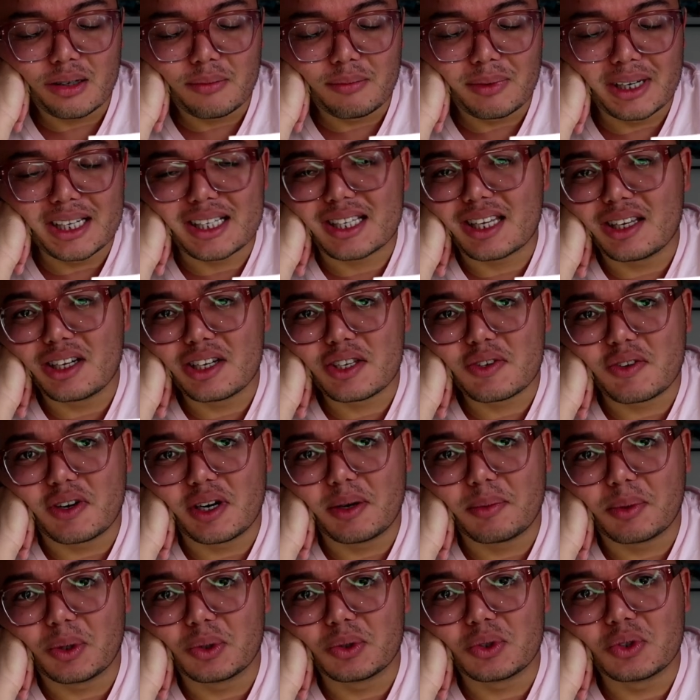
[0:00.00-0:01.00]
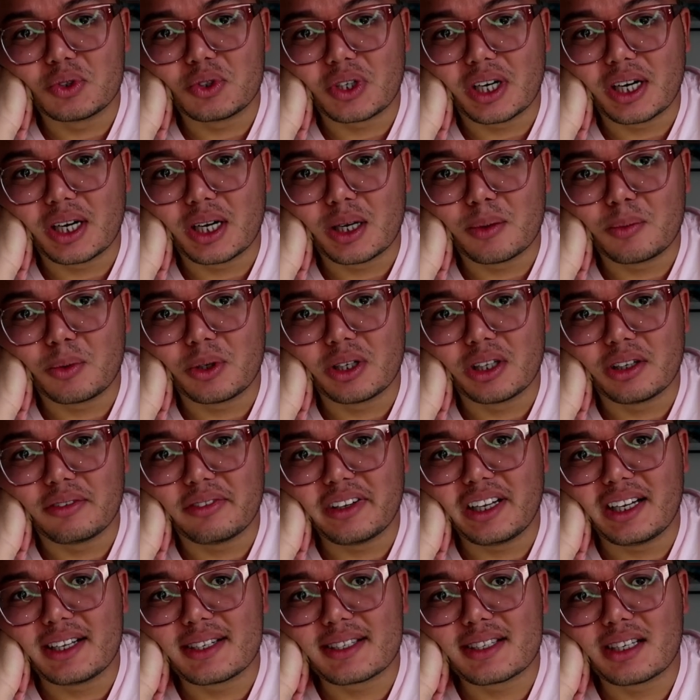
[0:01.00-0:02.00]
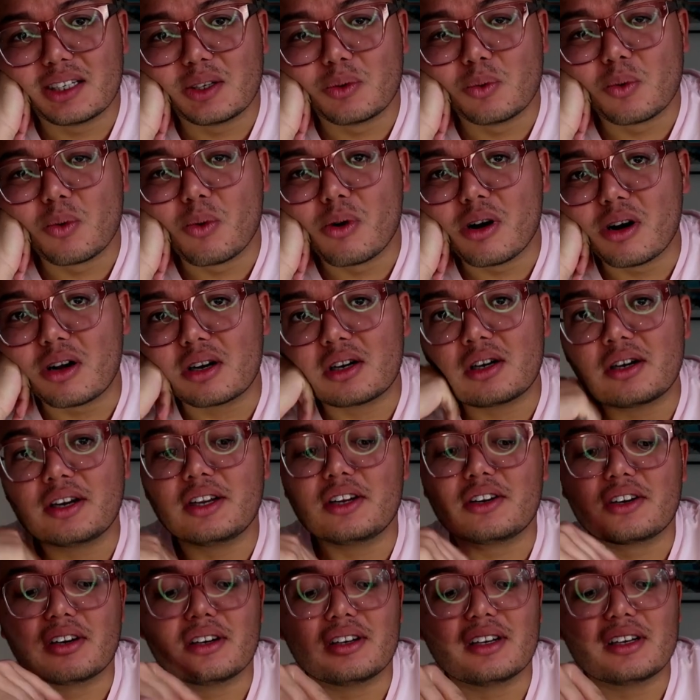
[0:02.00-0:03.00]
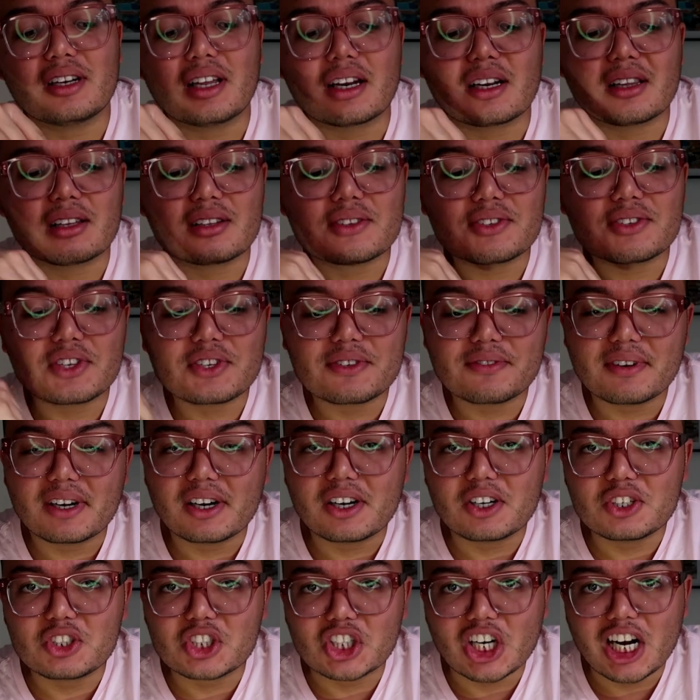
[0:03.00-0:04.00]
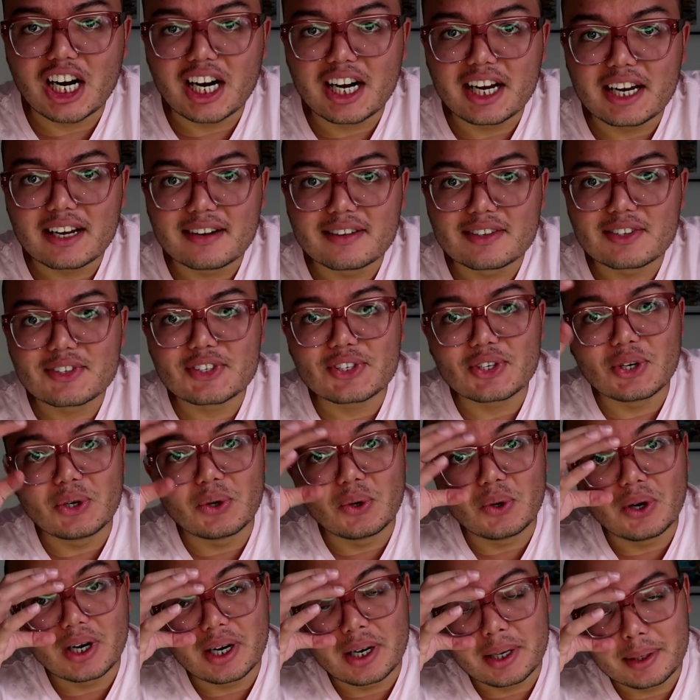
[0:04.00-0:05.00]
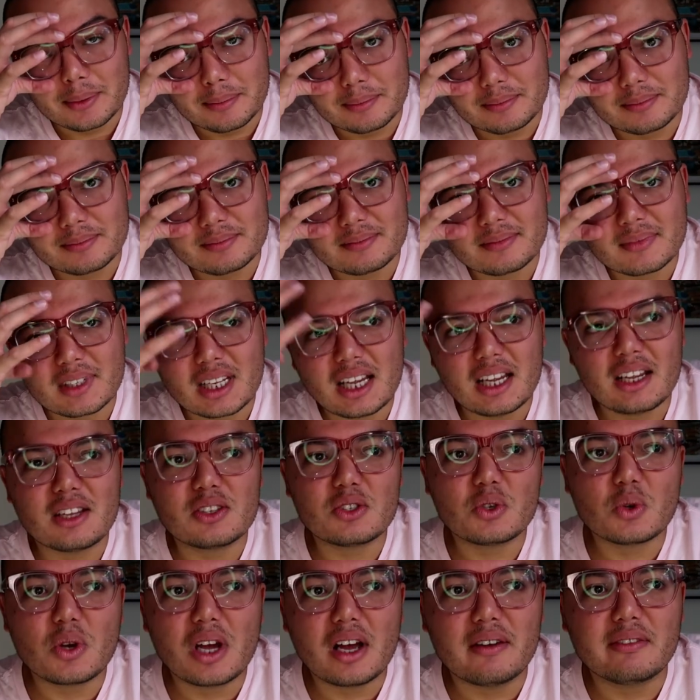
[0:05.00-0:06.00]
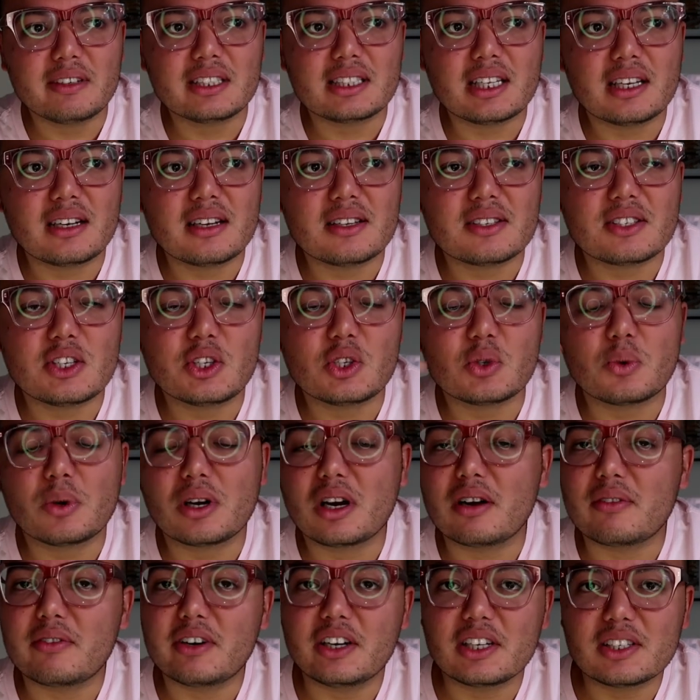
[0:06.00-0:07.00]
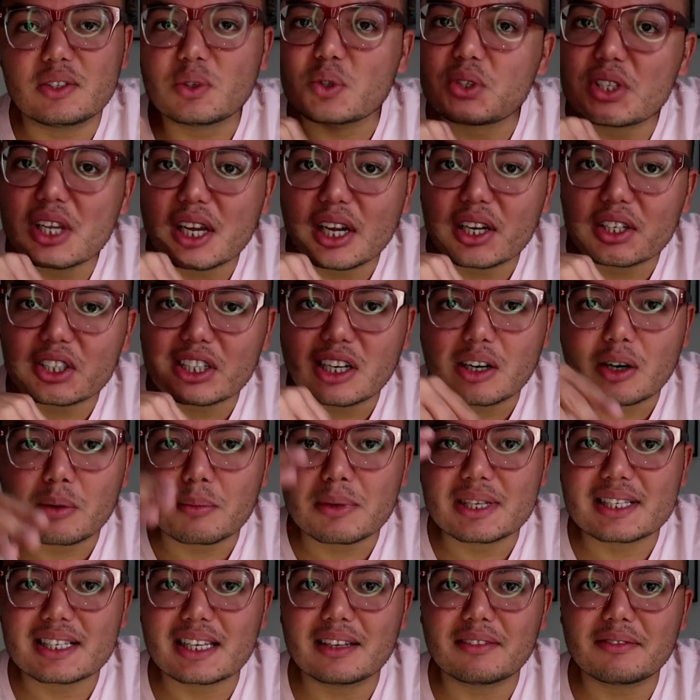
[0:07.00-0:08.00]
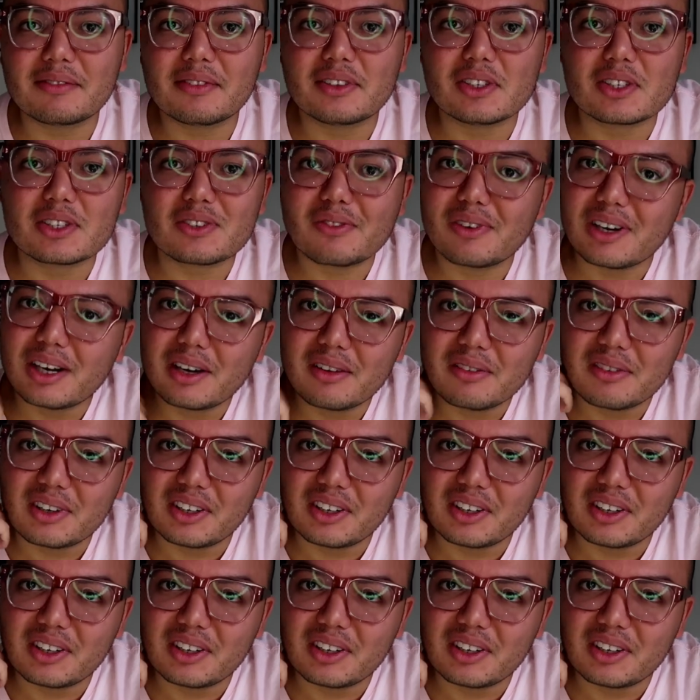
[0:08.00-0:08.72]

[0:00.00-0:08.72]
my skin is very prone to drying up really fast, and the water here in the Netherlands is very dry. So I do have a tendency to, whenever I do take a shower, my skin feels very,